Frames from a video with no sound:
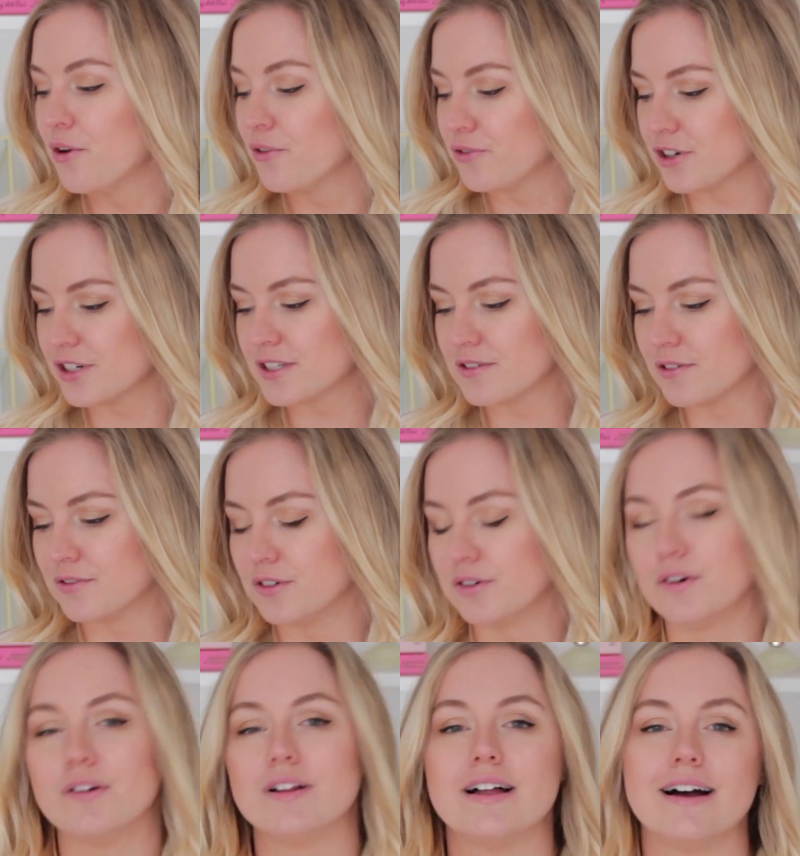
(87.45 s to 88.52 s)
First of
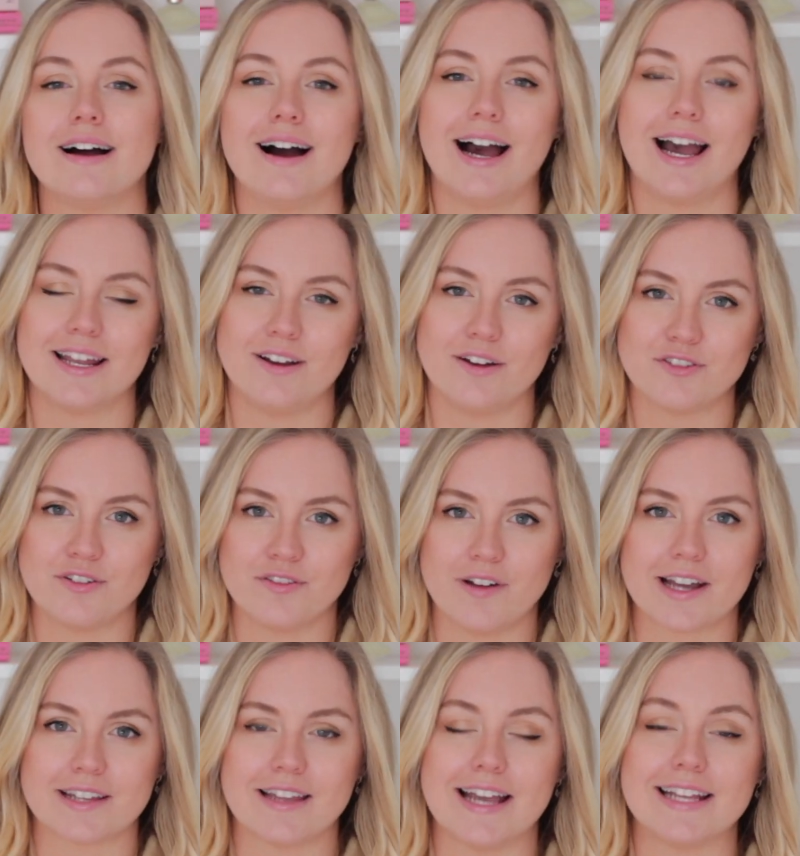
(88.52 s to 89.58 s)
all, I love the
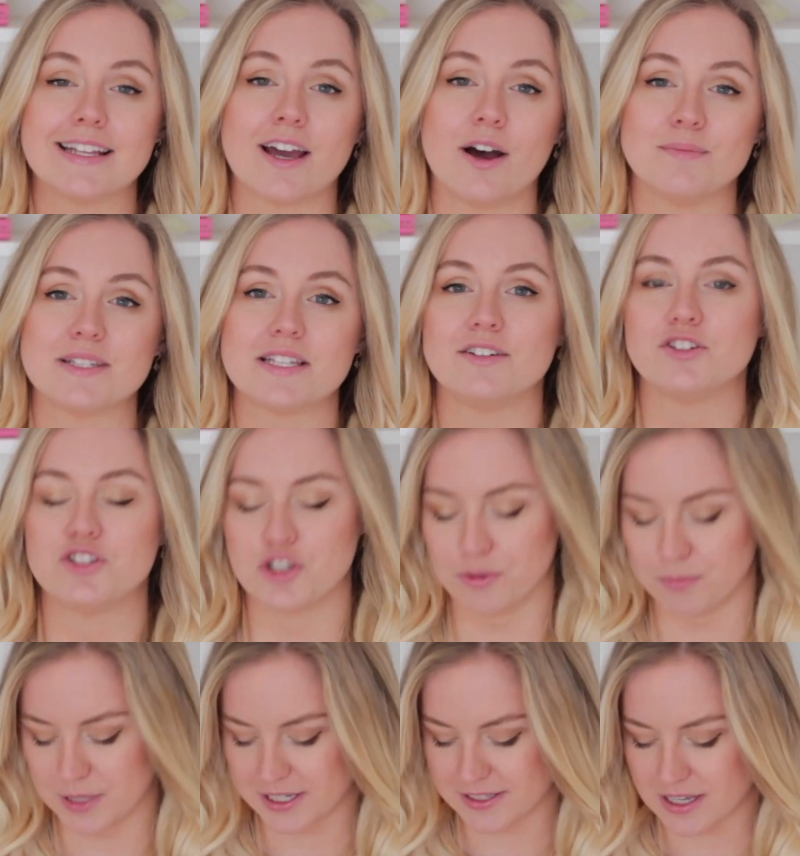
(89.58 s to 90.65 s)
fact that it comes in a
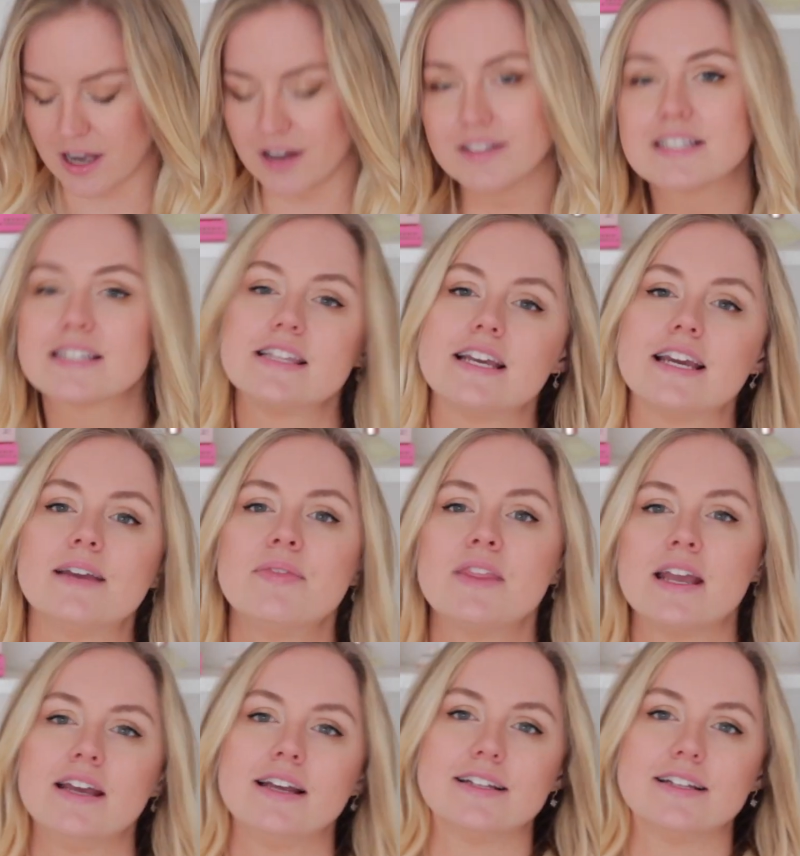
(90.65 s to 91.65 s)
tube because honestly,